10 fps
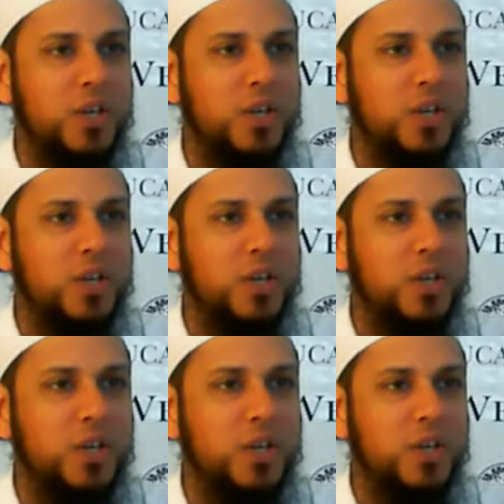The fact
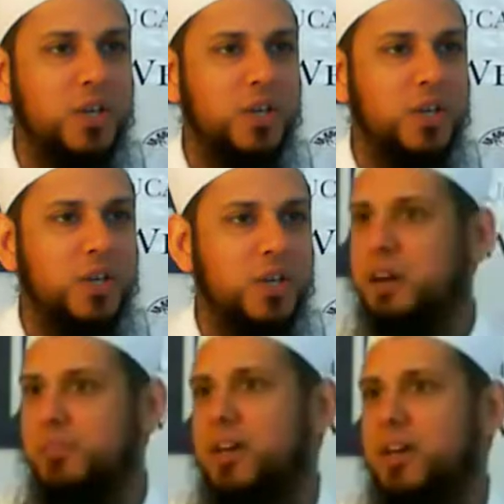that you are grateful does
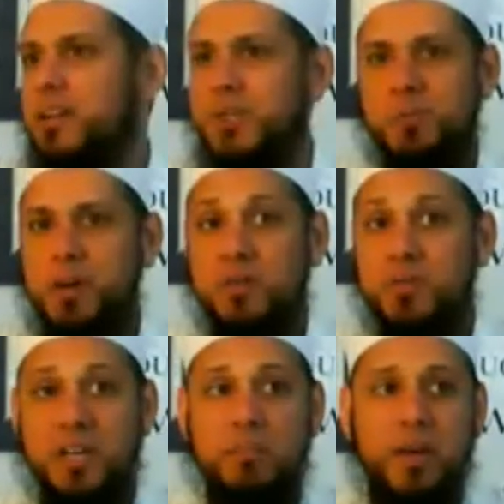not make Allah
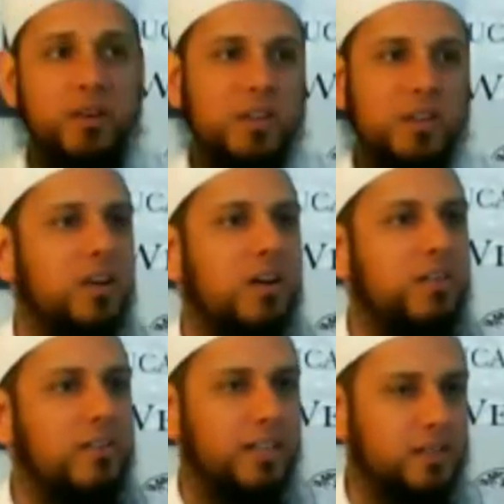subhanahu wa ta'ala better than He
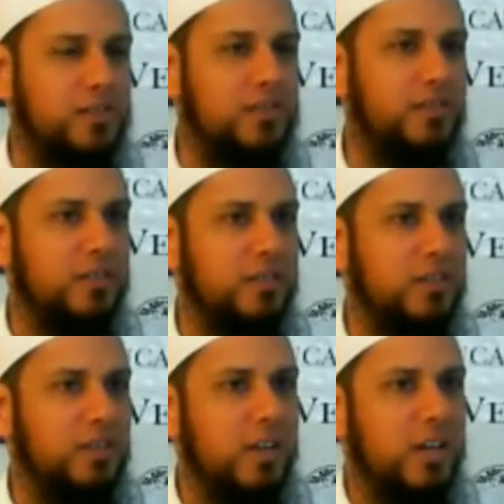already is.
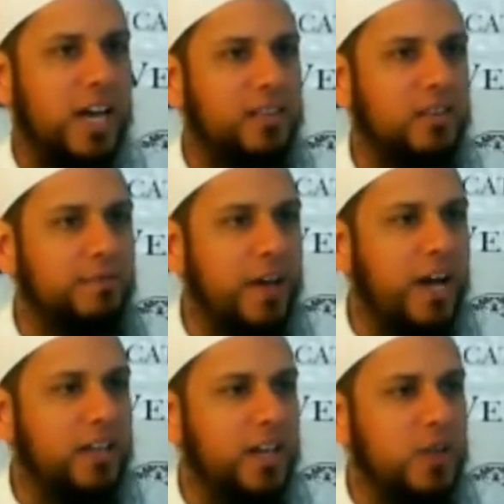And the
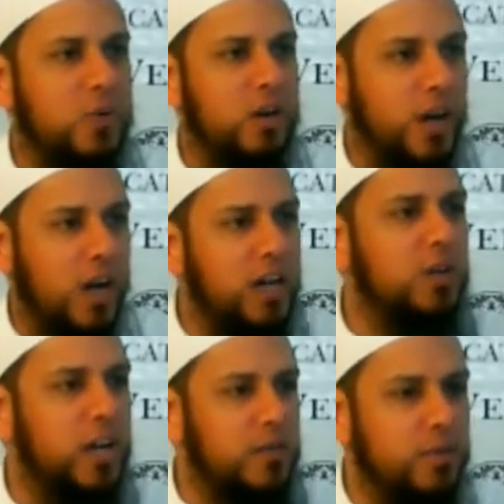fact that you are
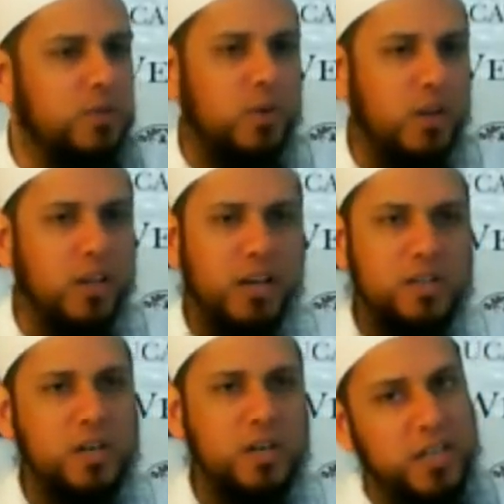ungrateful to Allah
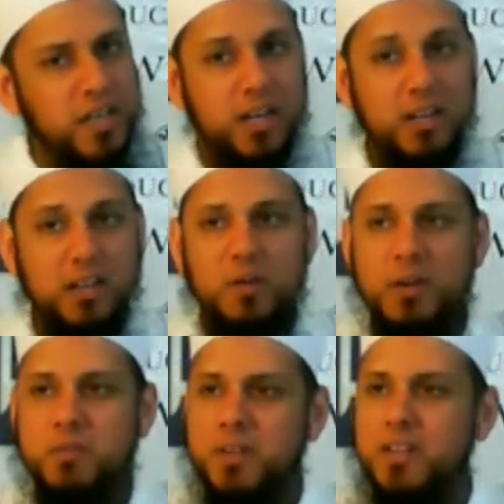does not take anything
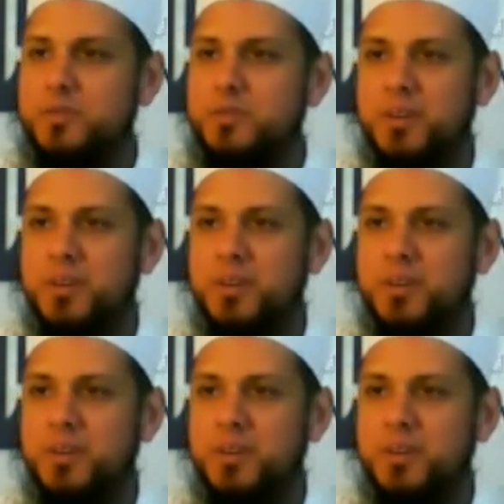away from Allah.